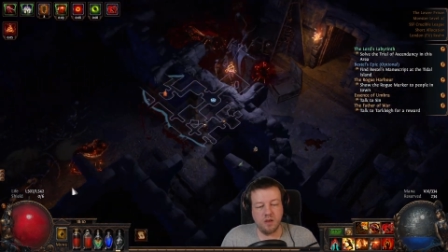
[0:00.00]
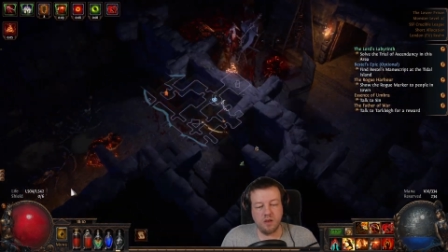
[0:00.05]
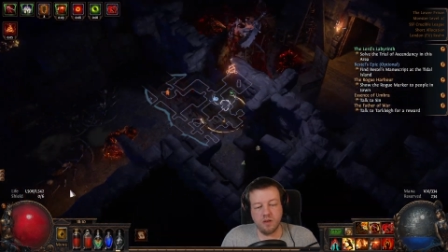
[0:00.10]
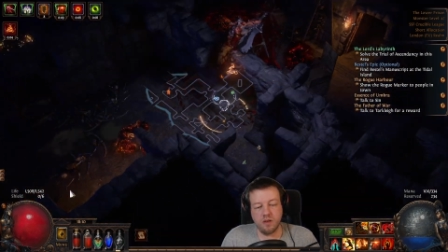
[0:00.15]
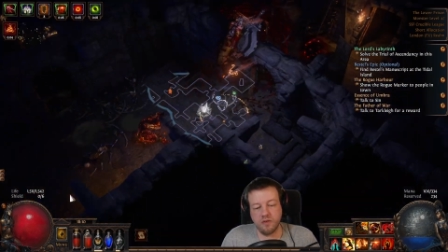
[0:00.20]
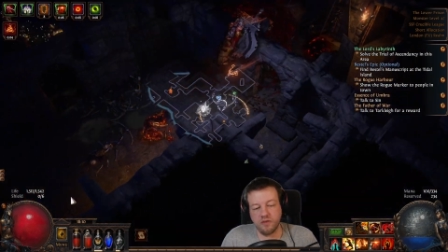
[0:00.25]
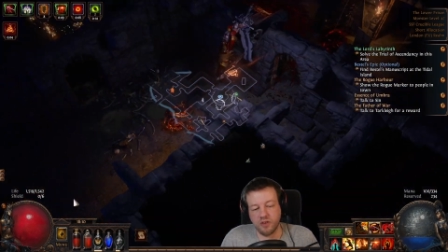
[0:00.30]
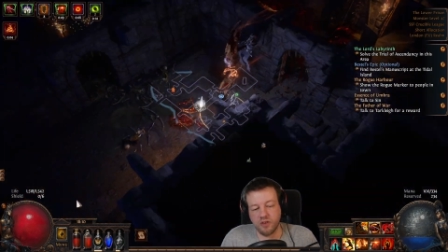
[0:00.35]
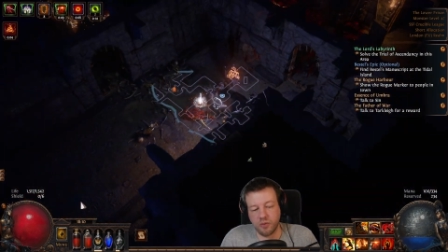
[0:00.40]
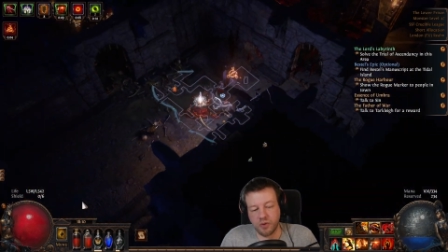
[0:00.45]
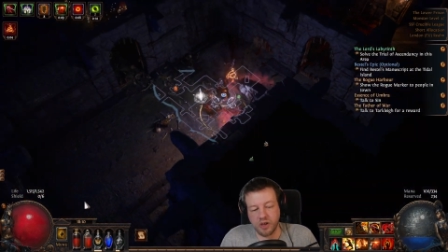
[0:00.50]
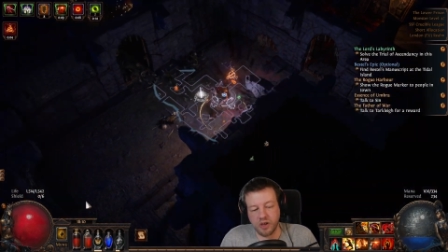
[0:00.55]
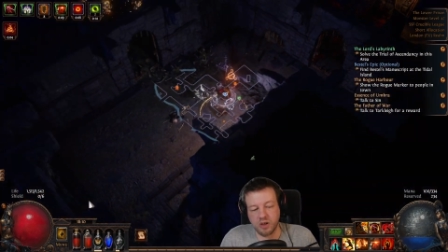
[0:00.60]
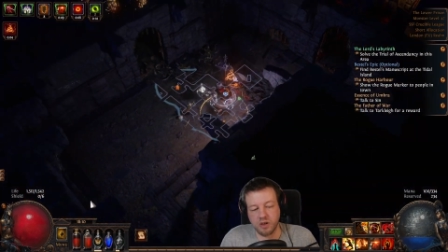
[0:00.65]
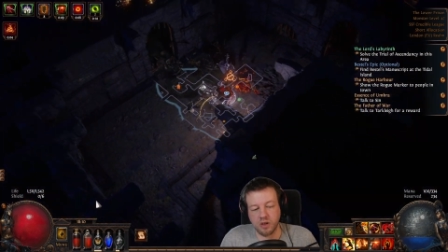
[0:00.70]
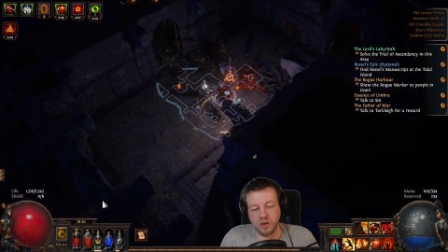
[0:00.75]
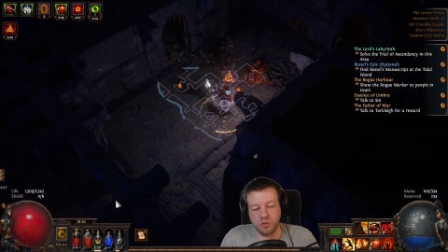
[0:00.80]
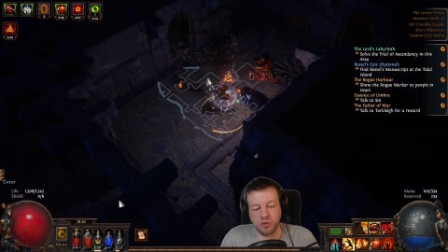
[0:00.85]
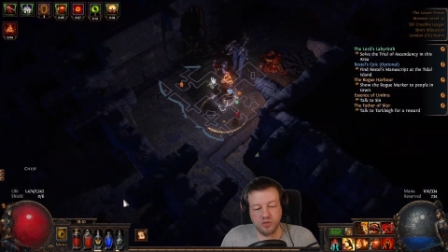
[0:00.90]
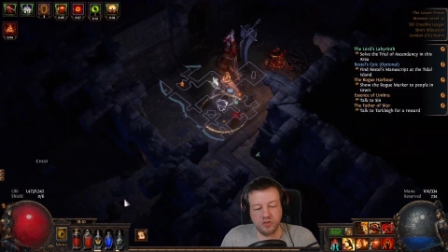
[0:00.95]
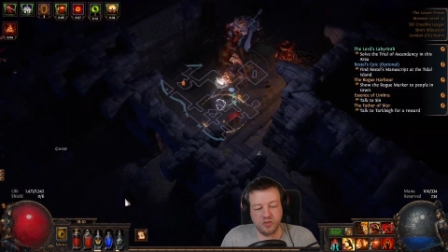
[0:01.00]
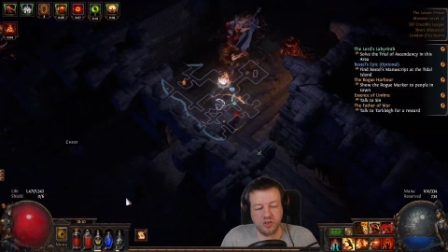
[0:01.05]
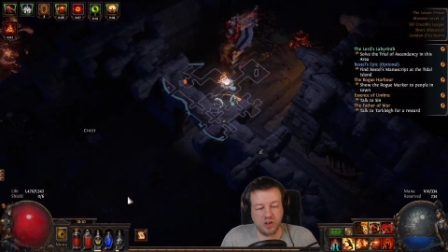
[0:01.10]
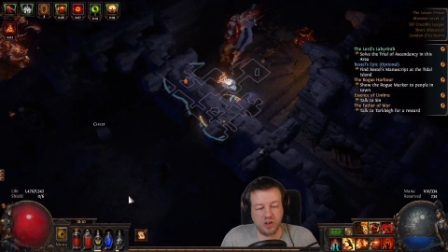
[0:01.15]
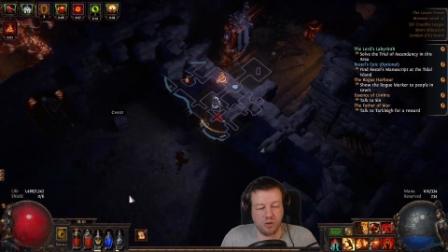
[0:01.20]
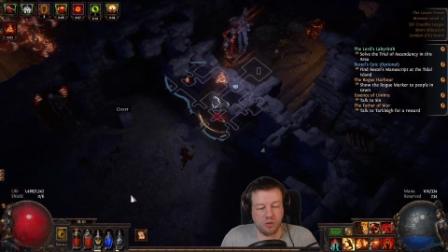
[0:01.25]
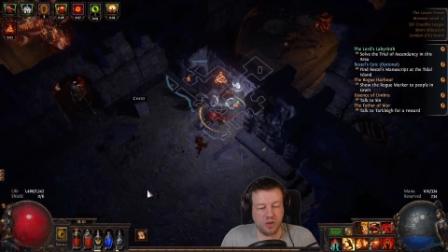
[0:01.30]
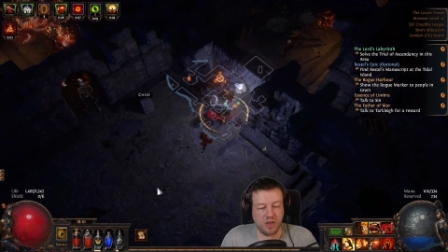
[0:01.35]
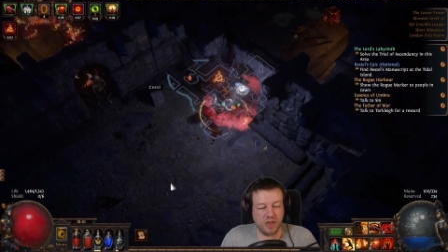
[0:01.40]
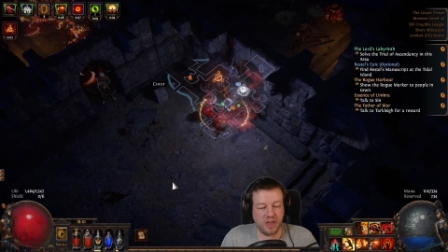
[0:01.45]
So we are going to want to go
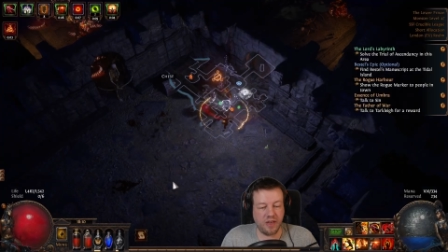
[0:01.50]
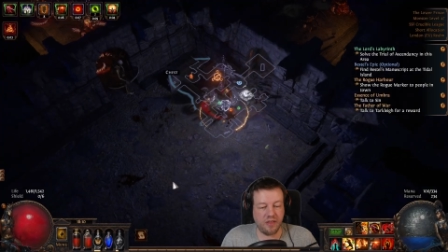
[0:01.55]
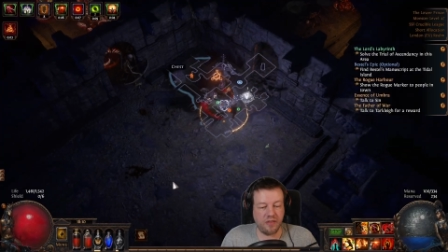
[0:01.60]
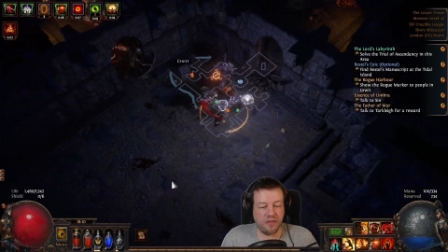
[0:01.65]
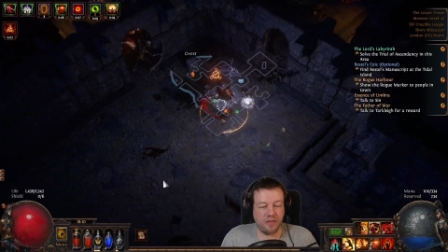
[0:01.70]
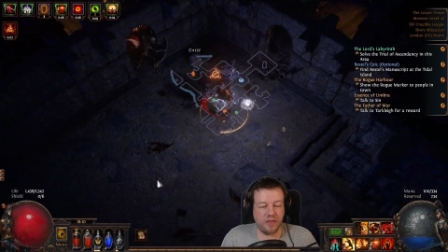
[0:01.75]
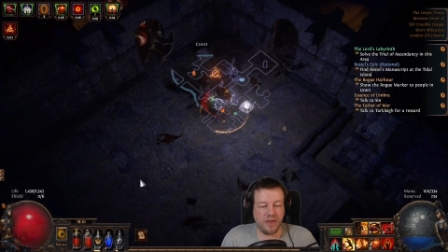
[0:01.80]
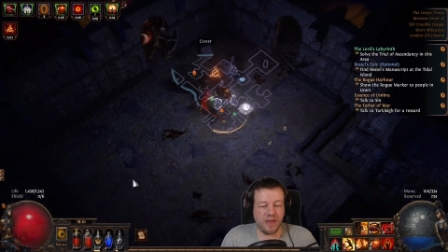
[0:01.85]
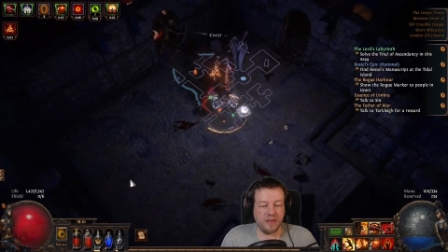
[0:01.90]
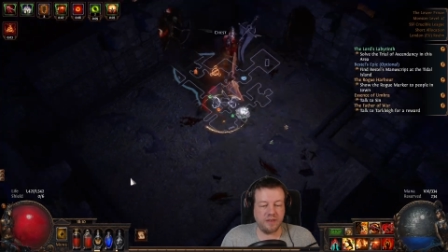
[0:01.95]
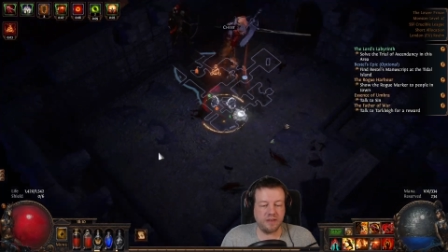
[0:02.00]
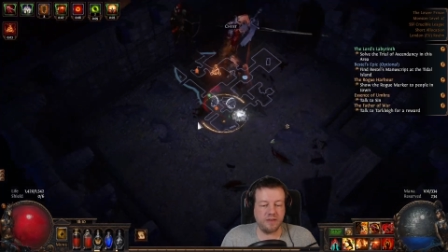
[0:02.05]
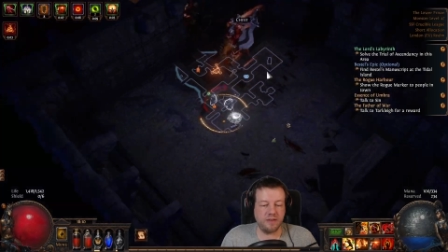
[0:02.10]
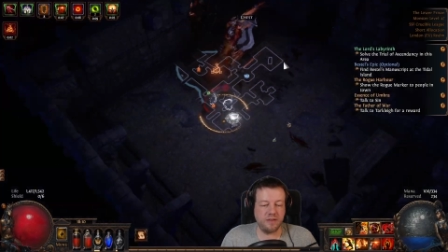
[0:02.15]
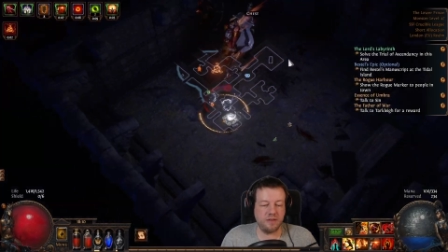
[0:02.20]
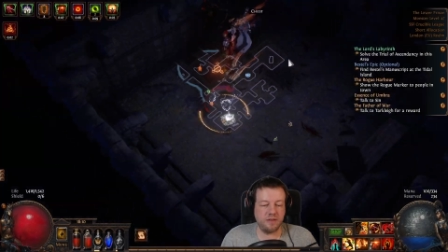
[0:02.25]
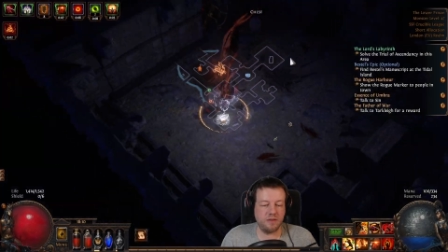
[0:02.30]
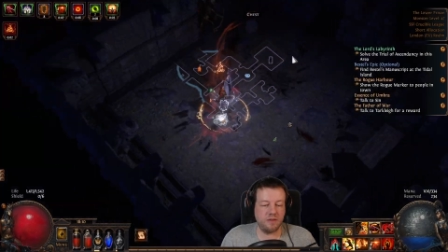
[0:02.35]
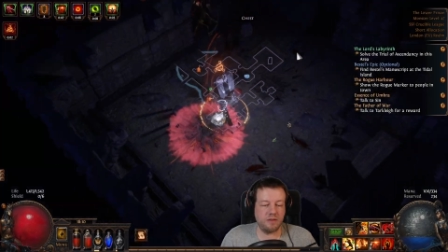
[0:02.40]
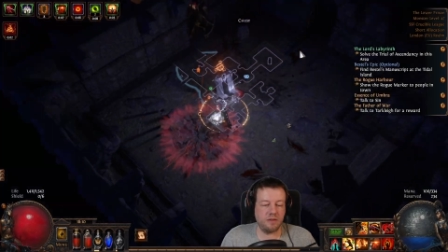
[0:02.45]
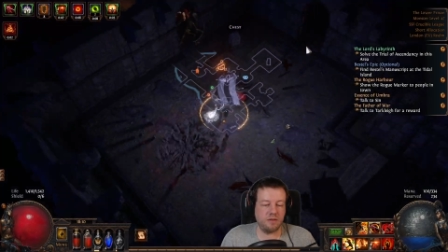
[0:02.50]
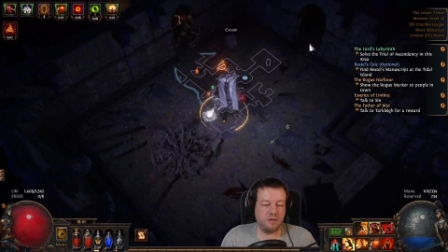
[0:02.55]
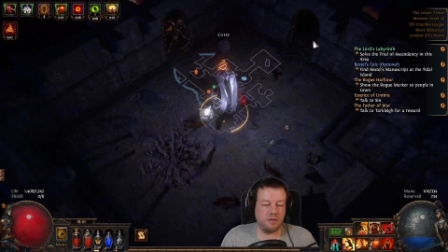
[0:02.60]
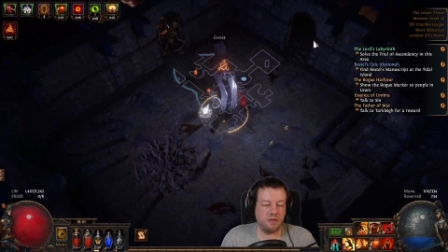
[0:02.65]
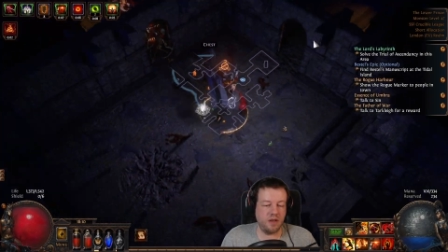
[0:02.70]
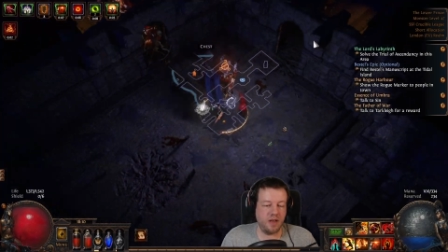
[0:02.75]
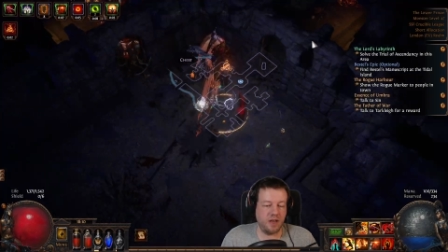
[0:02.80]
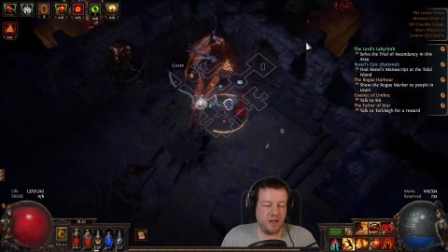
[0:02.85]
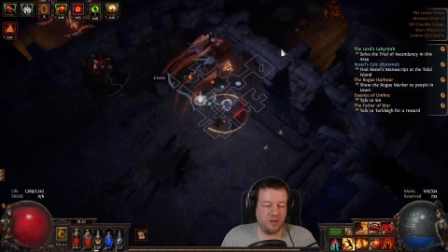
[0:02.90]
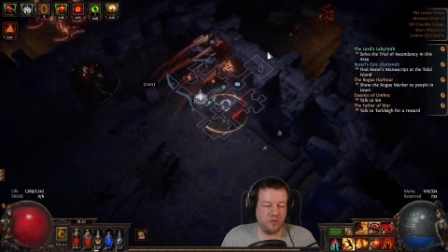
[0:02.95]
and get that.
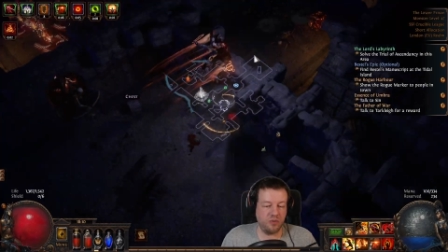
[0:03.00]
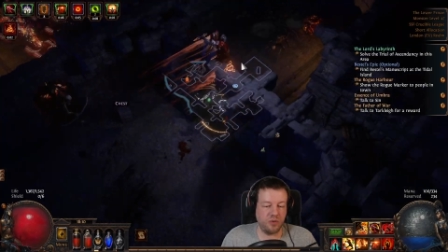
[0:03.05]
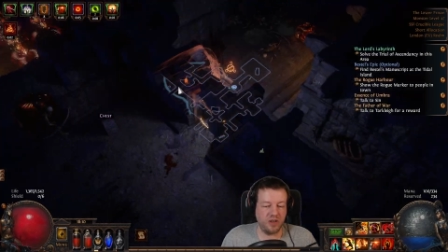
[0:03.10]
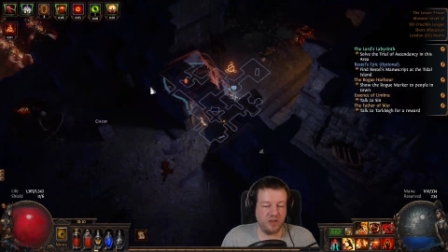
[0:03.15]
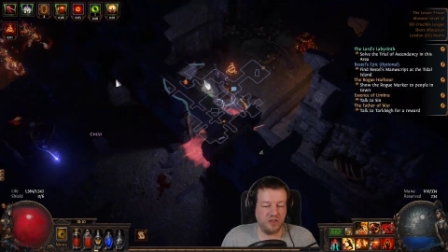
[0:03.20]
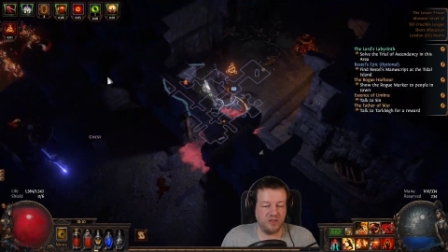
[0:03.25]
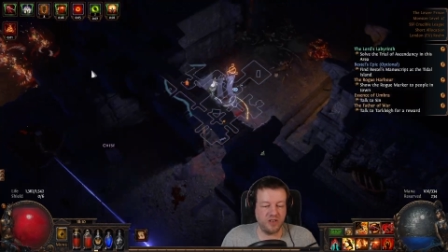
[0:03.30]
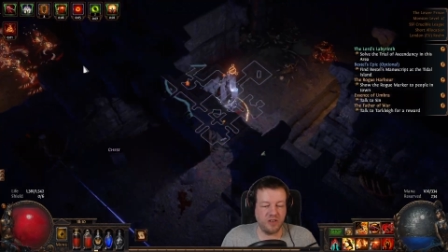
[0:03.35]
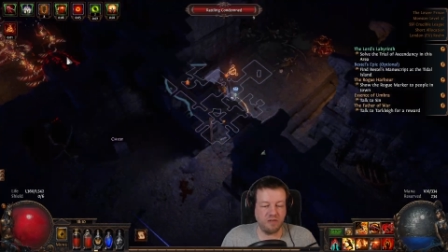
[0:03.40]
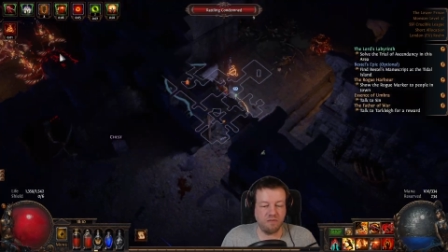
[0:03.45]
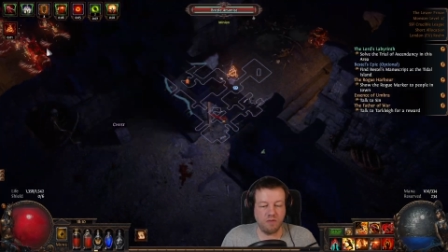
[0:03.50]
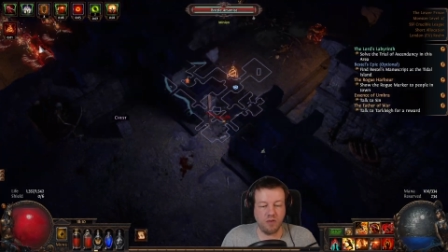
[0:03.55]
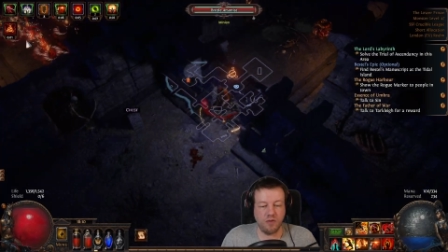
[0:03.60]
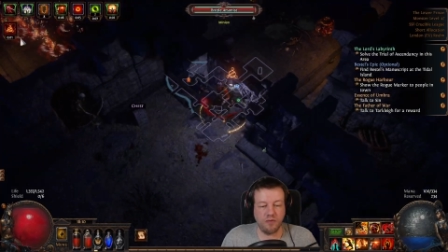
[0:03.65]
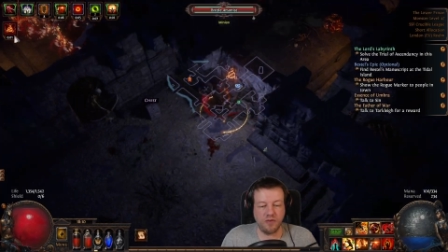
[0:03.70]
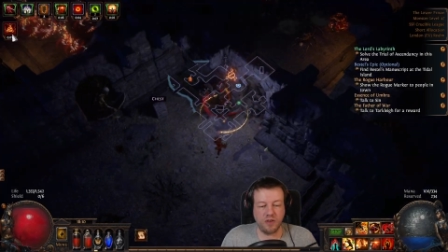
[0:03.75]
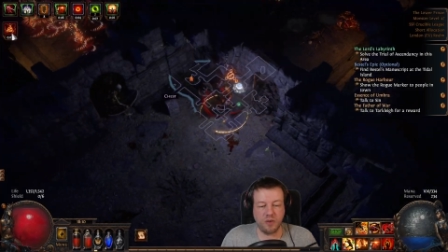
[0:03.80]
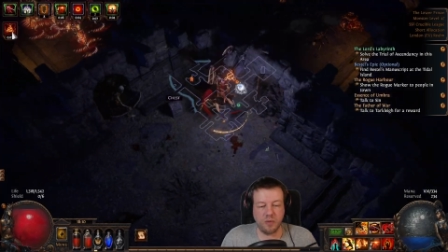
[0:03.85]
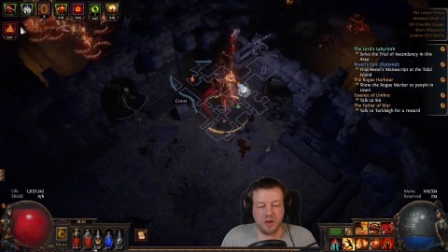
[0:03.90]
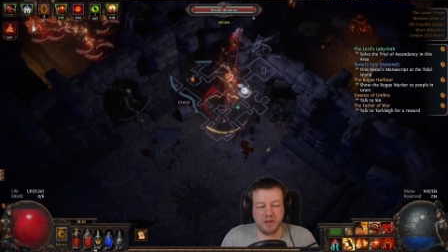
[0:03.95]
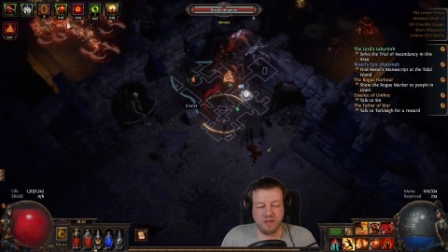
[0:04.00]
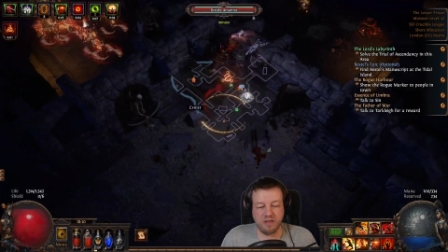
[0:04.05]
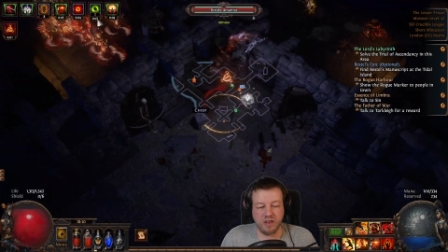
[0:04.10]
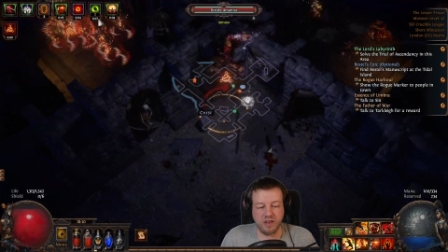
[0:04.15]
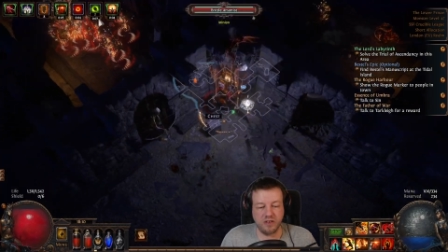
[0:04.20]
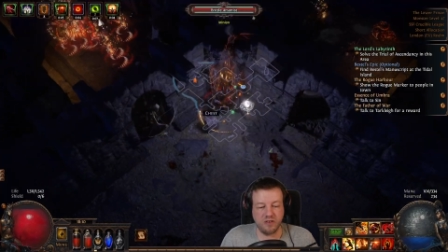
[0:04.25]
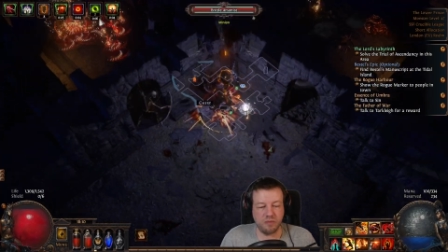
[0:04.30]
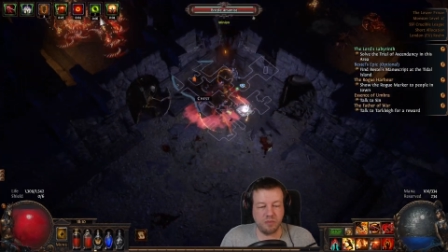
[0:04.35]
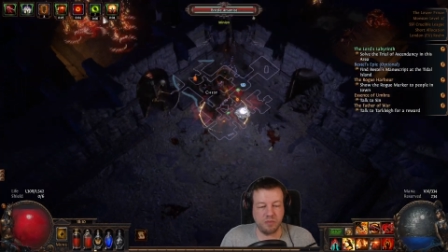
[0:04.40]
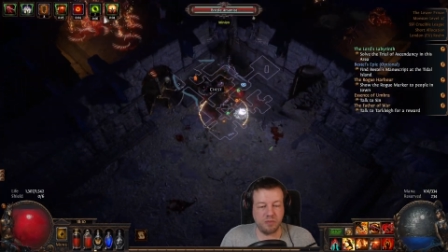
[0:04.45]
And we can see roughly where it is.